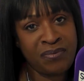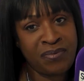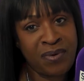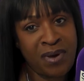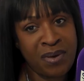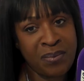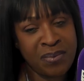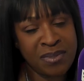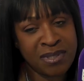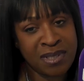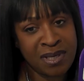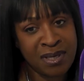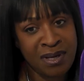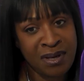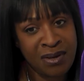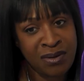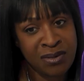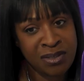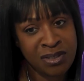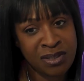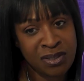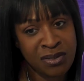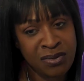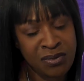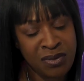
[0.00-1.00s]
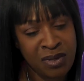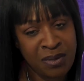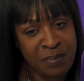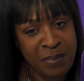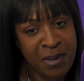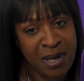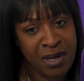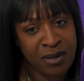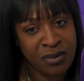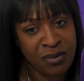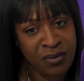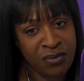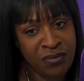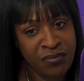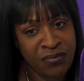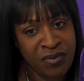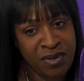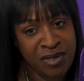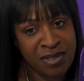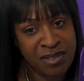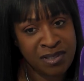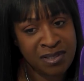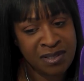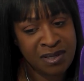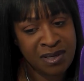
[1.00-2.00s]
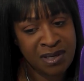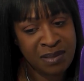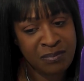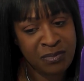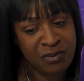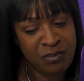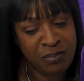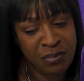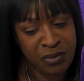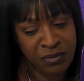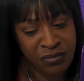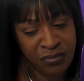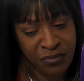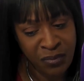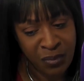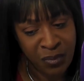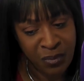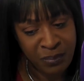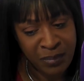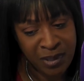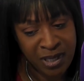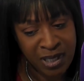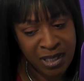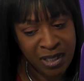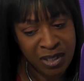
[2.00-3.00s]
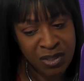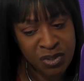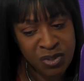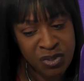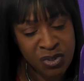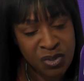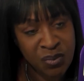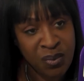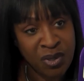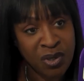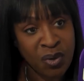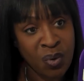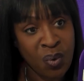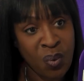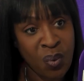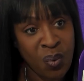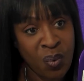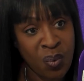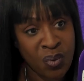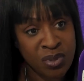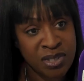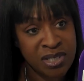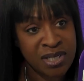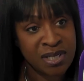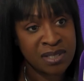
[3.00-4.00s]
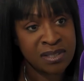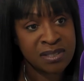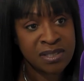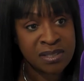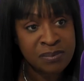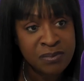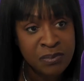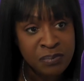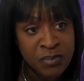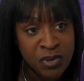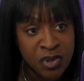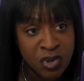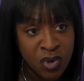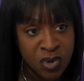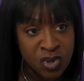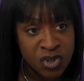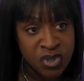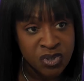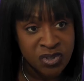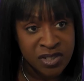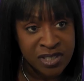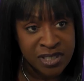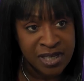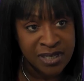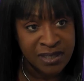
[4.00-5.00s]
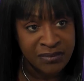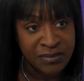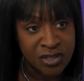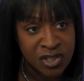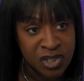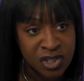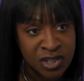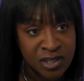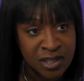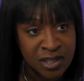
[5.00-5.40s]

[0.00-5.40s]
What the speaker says: I was going to ask you about your first time of performing to an audience, not on television.